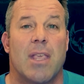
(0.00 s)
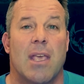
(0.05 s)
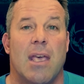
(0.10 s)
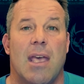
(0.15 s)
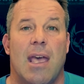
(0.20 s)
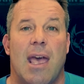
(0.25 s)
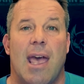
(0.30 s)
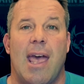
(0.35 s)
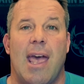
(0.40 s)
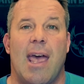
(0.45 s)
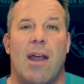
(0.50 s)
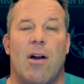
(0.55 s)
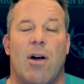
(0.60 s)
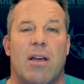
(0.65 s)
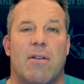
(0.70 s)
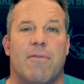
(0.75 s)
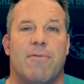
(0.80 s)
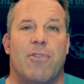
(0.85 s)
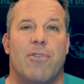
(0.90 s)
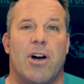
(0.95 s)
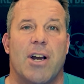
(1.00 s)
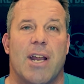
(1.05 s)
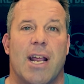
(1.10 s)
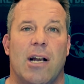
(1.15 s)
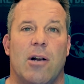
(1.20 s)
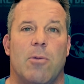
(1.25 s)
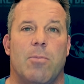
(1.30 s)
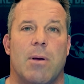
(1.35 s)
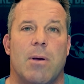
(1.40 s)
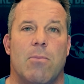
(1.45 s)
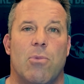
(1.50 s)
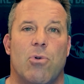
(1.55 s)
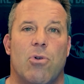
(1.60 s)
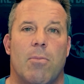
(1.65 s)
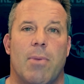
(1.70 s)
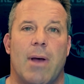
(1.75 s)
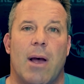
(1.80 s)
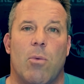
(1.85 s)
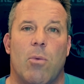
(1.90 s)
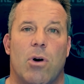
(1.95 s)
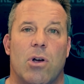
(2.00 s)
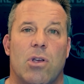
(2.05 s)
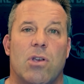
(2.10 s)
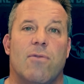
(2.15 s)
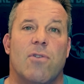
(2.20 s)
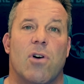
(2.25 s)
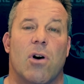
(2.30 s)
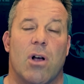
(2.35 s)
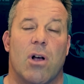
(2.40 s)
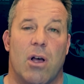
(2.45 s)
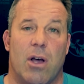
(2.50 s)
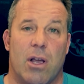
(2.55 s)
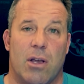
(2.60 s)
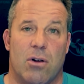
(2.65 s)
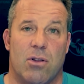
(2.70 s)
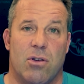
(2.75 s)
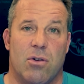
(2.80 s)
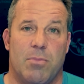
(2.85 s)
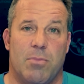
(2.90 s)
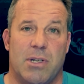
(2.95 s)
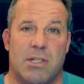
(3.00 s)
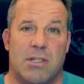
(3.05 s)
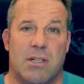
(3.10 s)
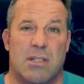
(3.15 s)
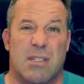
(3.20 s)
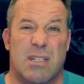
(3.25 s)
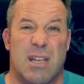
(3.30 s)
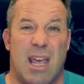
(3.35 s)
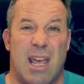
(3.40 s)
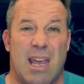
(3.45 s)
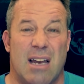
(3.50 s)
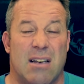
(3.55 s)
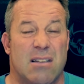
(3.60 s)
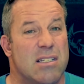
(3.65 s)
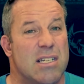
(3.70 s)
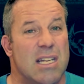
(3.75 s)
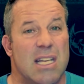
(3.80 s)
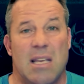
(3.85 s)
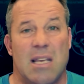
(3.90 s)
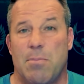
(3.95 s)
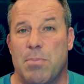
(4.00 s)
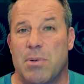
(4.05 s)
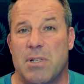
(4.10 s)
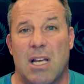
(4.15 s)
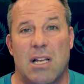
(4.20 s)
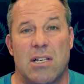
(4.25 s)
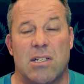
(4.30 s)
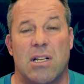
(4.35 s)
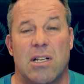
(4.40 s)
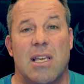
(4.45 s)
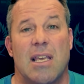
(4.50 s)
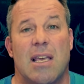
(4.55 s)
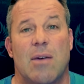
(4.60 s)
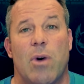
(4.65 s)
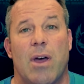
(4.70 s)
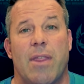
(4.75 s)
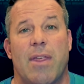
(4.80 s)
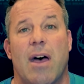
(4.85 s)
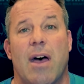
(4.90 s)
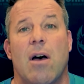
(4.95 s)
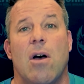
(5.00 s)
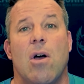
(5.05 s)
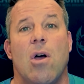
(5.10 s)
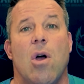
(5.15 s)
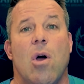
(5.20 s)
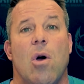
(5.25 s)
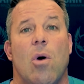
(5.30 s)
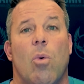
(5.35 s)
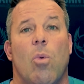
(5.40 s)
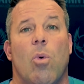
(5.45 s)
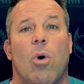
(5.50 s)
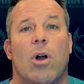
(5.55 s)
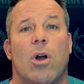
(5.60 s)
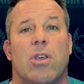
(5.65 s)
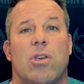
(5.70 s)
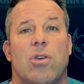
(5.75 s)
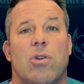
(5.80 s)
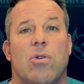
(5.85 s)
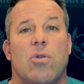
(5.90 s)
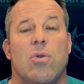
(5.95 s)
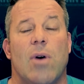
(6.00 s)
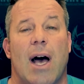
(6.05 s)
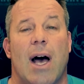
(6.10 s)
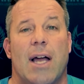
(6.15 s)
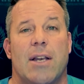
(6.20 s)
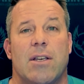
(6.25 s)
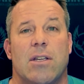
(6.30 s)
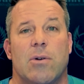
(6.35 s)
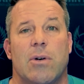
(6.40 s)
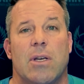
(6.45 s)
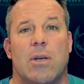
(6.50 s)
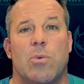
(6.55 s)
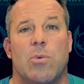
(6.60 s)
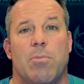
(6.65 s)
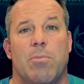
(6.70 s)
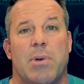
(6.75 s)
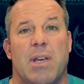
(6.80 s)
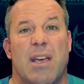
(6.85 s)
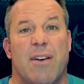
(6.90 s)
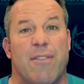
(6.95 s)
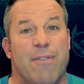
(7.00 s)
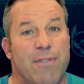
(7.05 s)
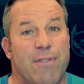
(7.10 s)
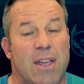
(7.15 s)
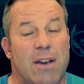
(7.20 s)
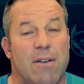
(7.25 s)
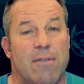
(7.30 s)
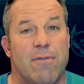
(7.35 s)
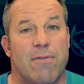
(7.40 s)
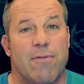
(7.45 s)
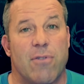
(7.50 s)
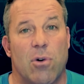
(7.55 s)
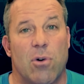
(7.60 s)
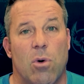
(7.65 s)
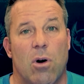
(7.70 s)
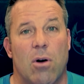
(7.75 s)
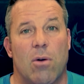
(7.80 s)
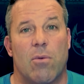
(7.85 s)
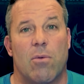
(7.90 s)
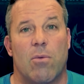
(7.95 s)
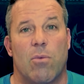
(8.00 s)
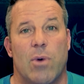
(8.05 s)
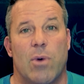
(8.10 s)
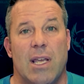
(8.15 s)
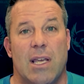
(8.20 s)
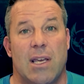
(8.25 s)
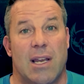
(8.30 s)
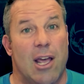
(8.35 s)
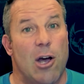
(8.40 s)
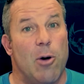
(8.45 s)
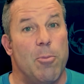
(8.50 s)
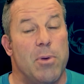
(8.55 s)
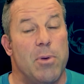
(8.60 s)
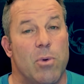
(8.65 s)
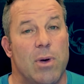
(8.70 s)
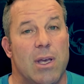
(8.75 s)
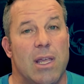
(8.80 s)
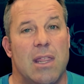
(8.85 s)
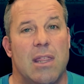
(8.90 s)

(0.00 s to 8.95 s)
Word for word: and I can find out a little bit more about what you've got going on in your business and see potentially whether what you are doing would be a fit for what we could help you with.